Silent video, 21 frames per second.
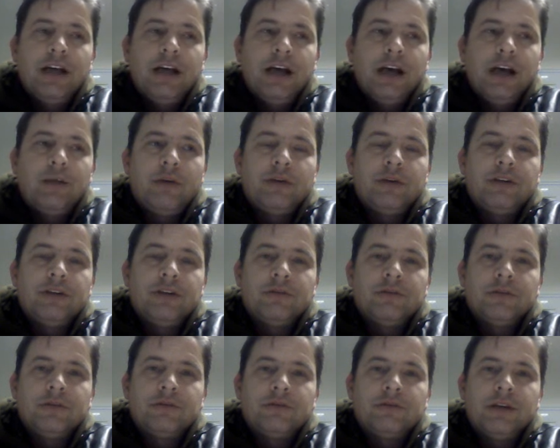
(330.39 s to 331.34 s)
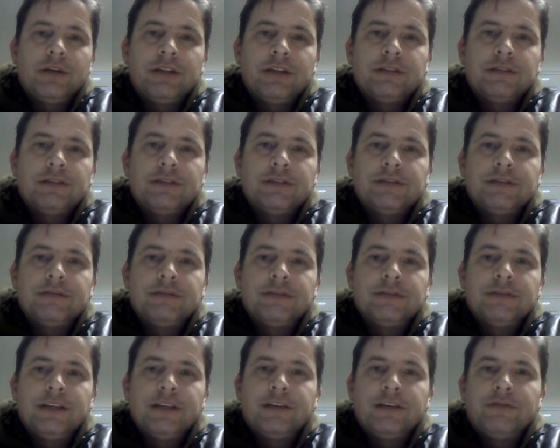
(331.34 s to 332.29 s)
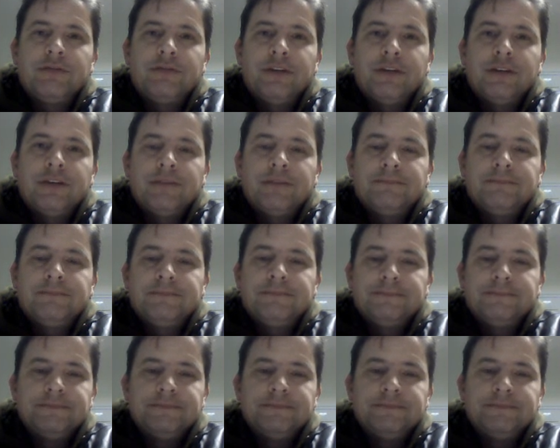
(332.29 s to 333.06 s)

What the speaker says: how we deal with race. Thank you for your time.